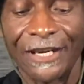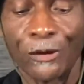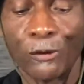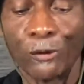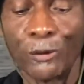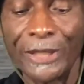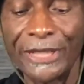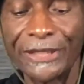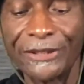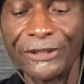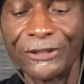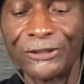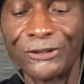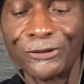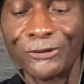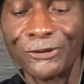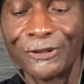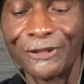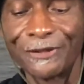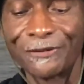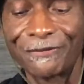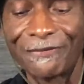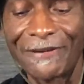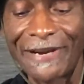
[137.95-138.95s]
We, the
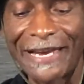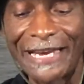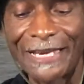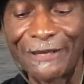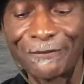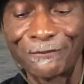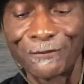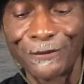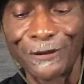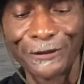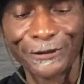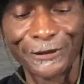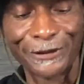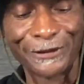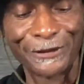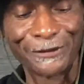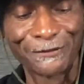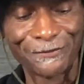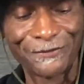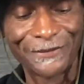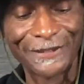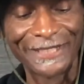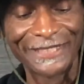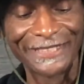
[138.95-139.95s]
jury, find for the
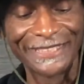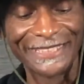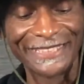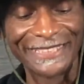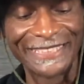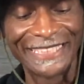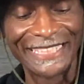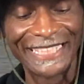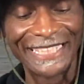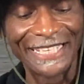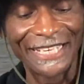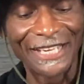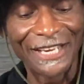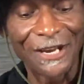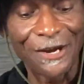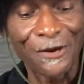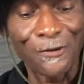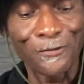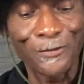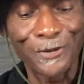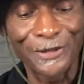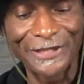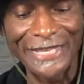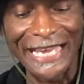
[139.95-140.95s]
defendant
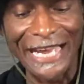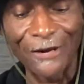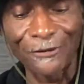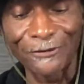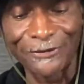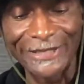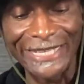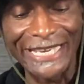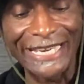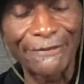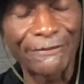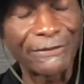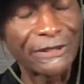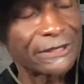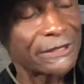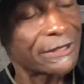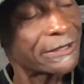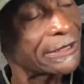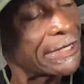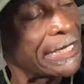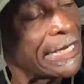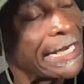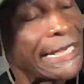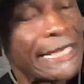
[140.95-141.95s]
without
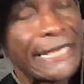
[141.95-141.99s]
damages.